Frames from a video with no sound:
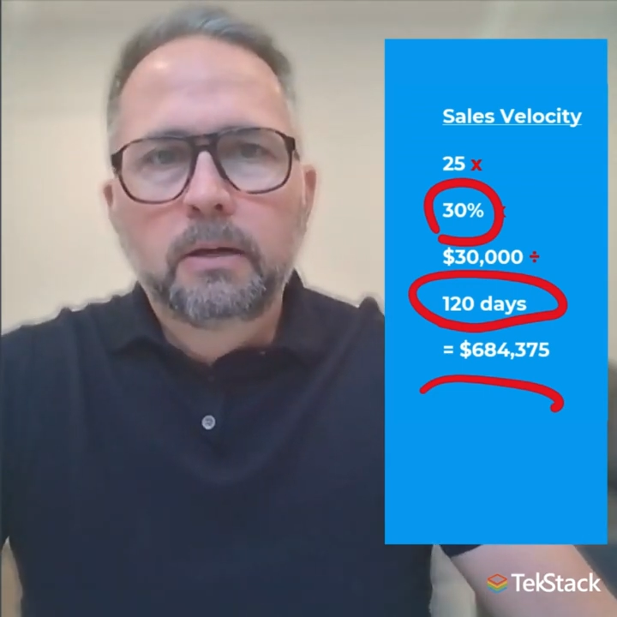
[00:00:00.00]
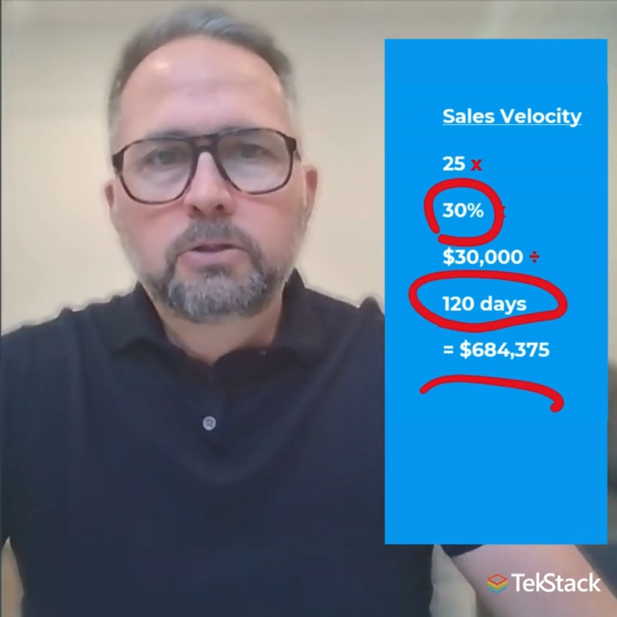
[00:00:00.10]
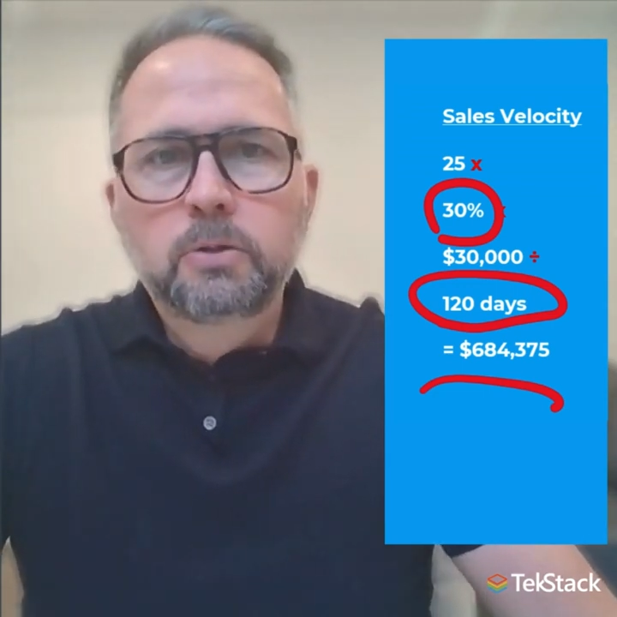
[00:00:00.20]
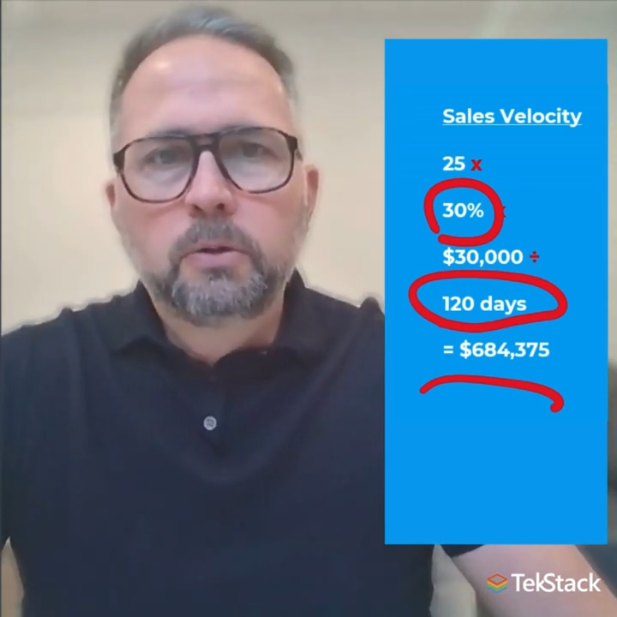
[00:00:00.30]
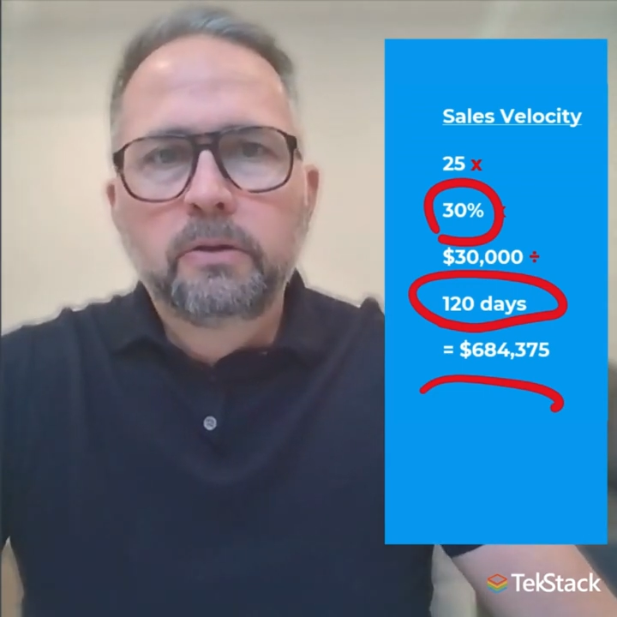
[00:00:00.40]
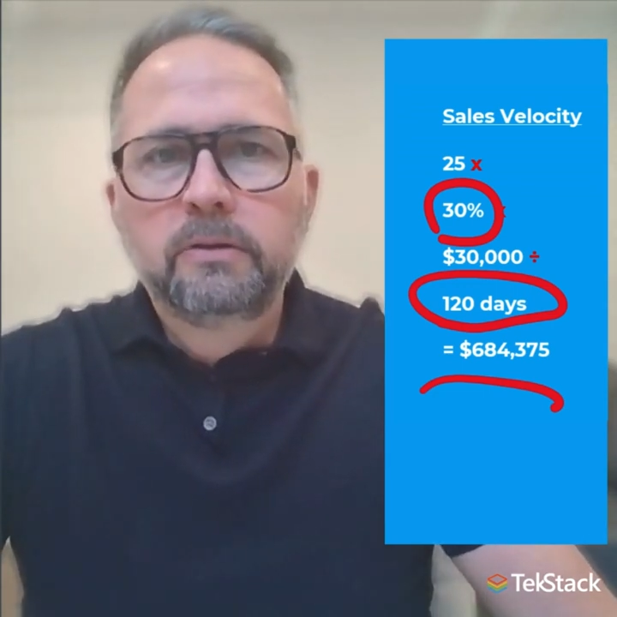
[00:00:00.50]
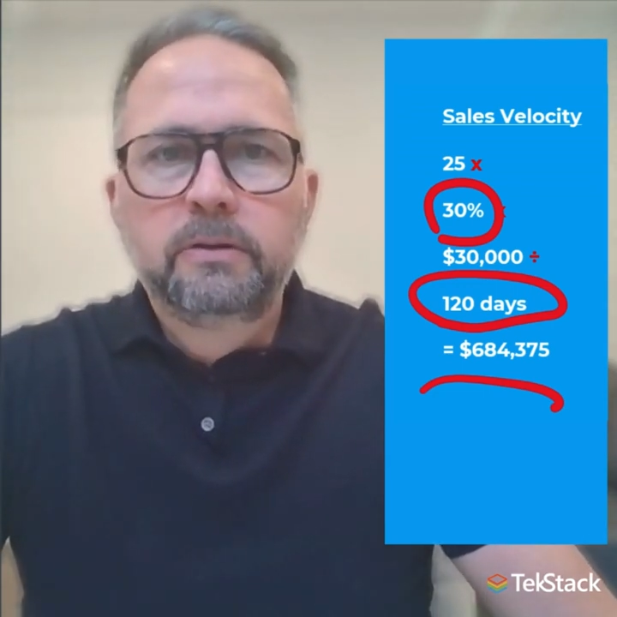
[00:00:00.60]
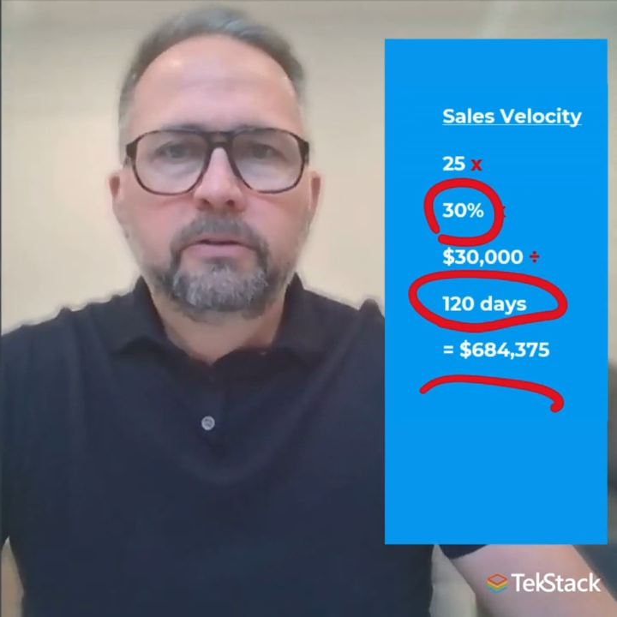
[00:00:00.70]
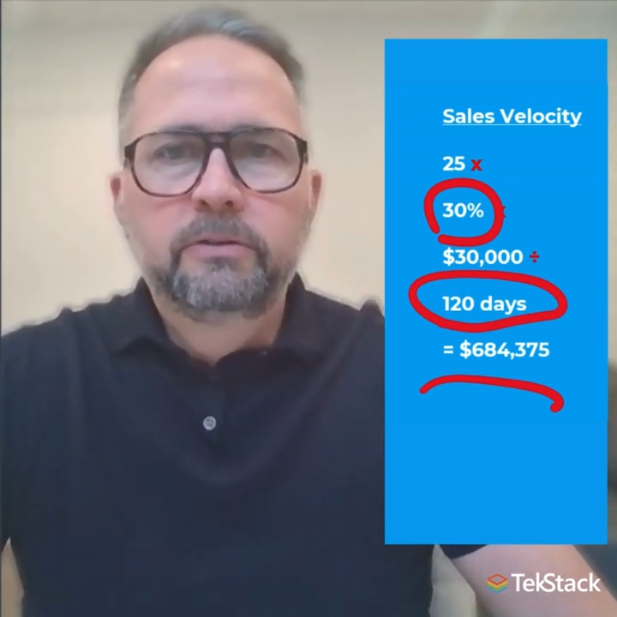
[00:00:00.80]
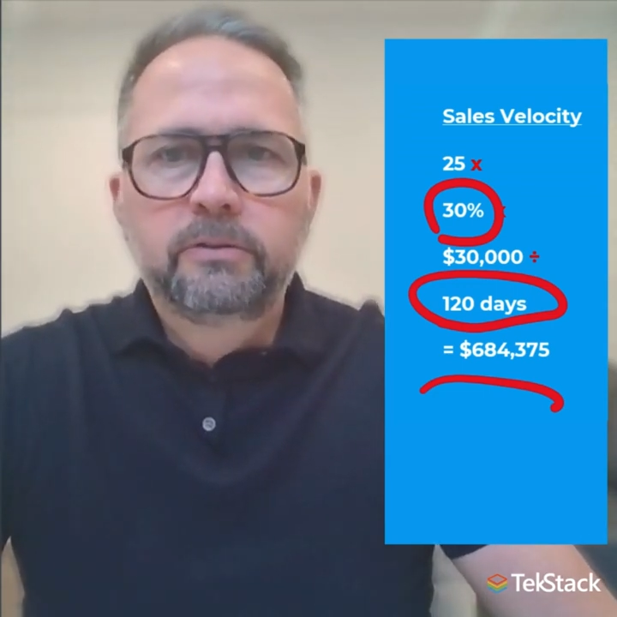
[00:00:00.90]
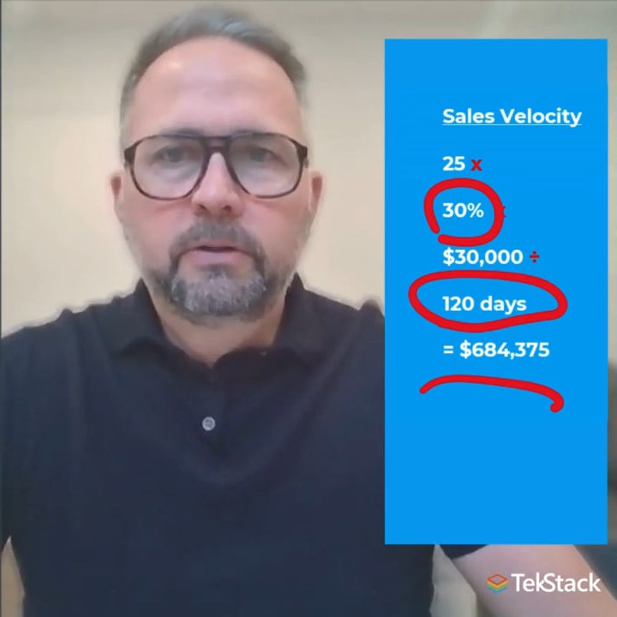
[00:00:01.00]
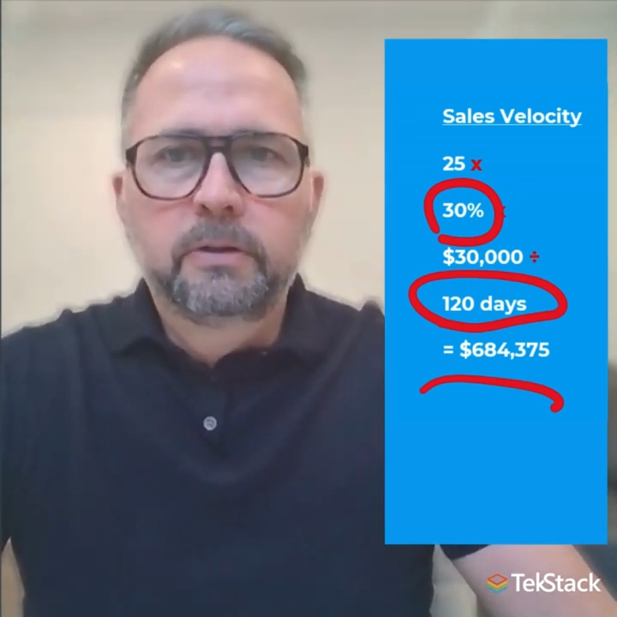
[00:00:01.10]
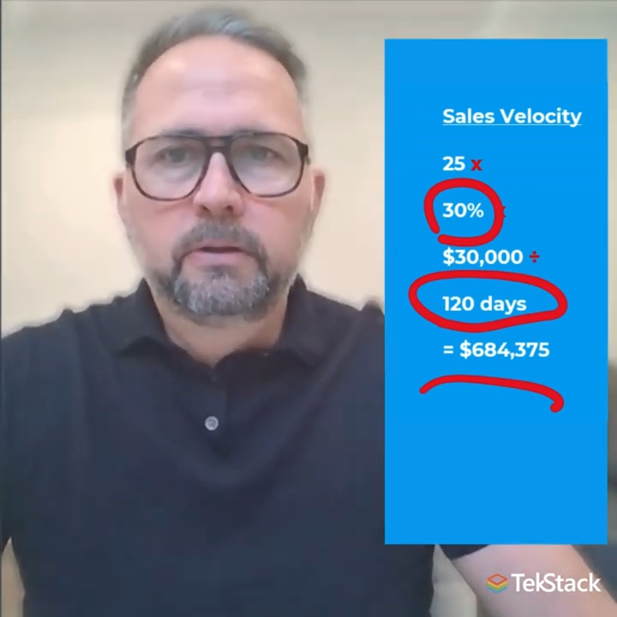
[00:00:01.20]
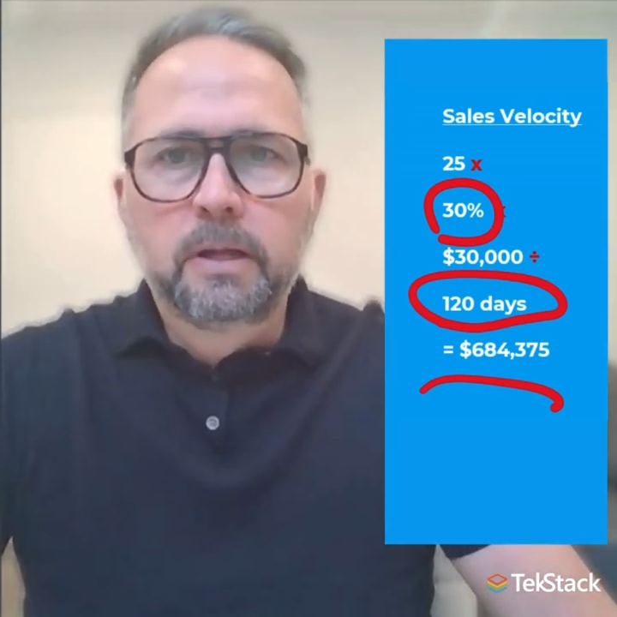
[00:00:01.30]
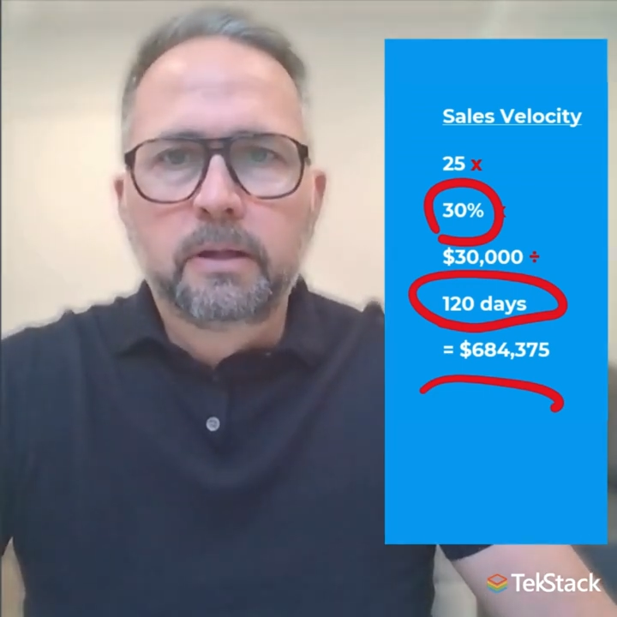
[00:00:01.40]
shorten the deal
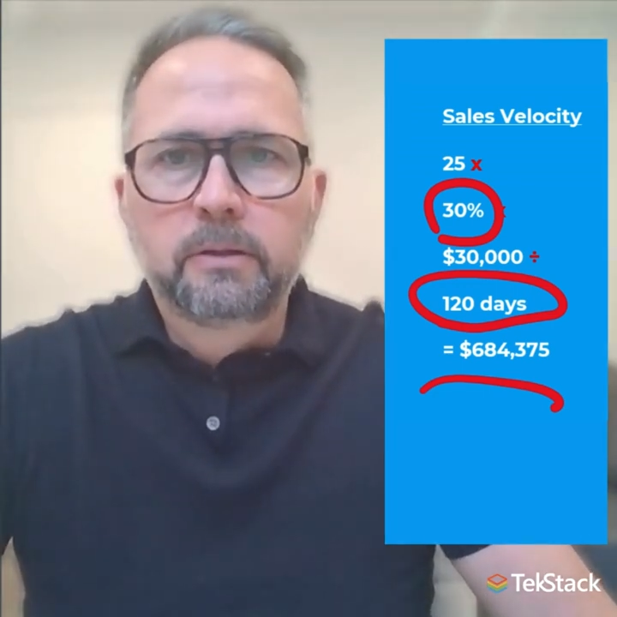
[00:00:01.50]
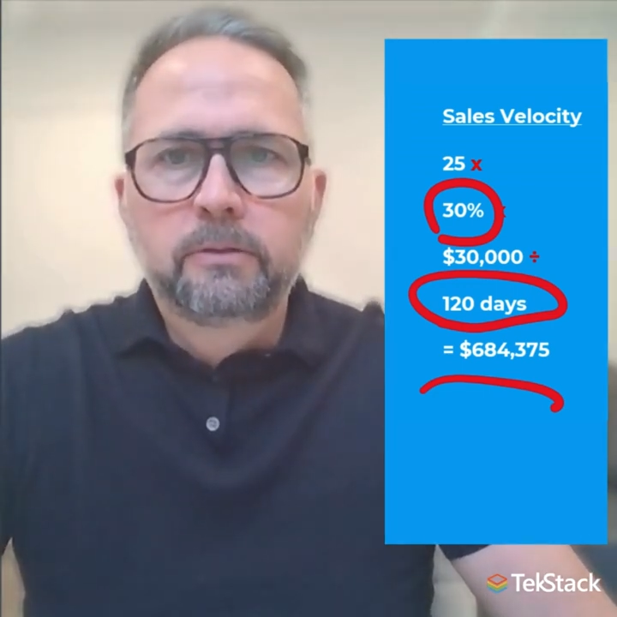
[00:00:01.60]
length?